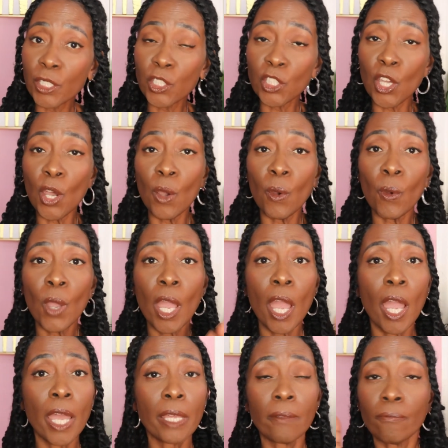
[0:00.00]
so,
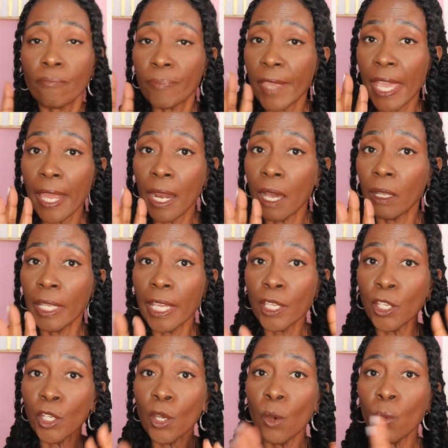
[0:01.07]
and I'll let
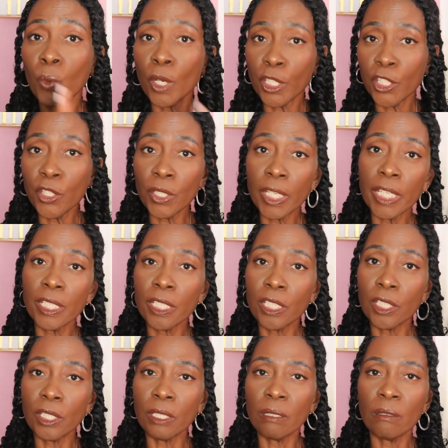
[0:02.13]
you know what you need to
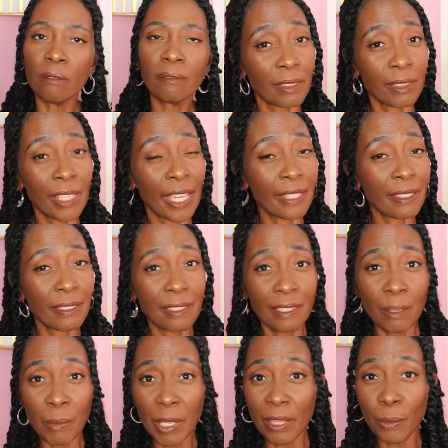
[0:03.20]
do, get
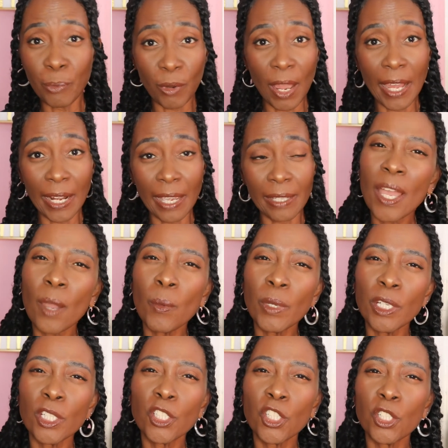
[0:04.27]
some of the product. I
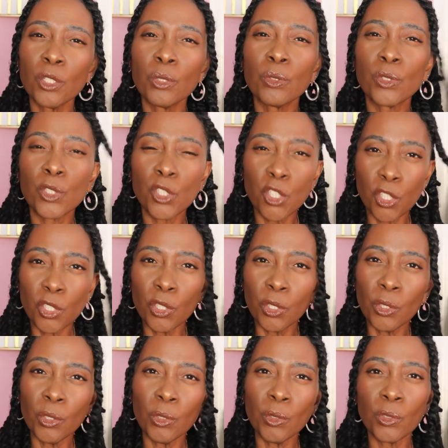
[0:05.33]
wanna choose
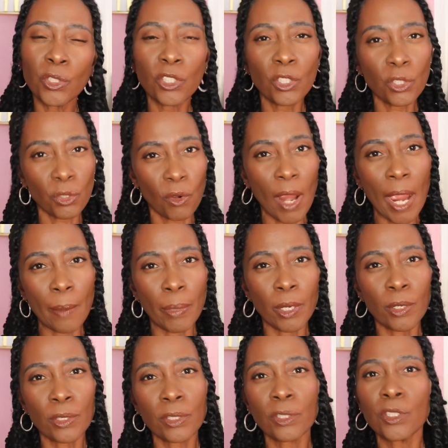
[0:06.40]
2
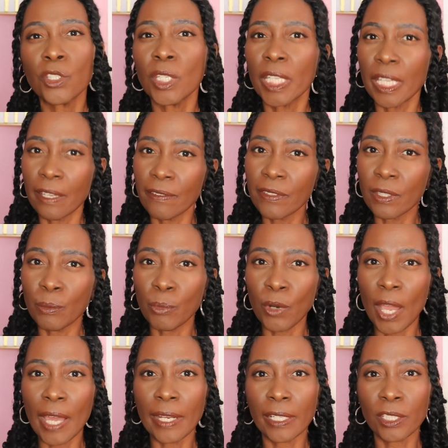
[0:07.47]
subscribers to give some
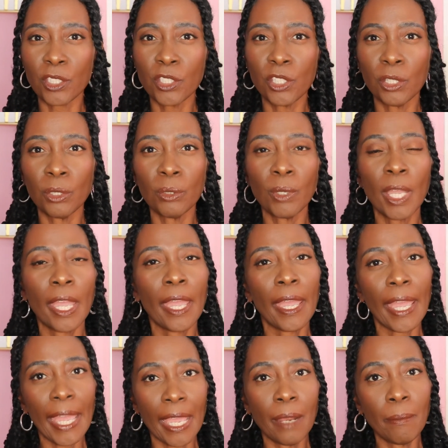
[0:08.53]
products to,
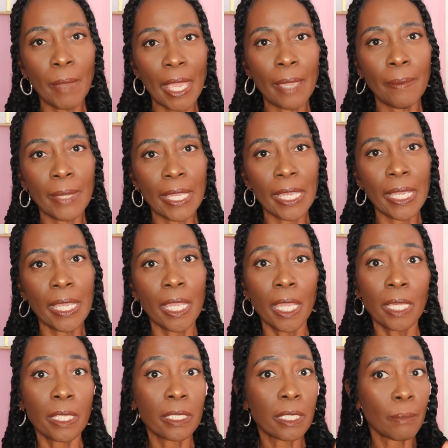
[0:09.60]
and maybe
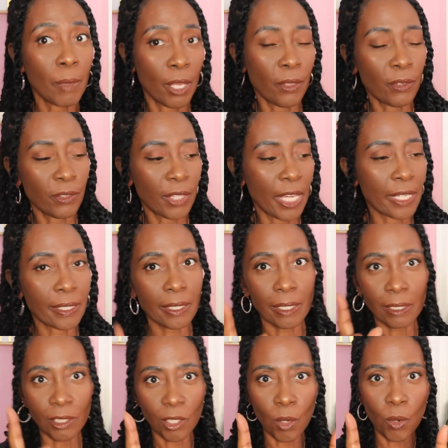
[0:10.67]
some other things.
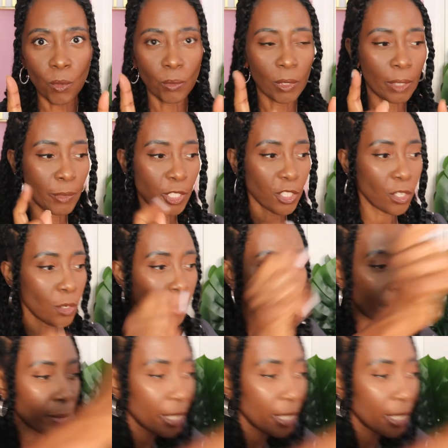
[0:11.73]
So let me show you what I'm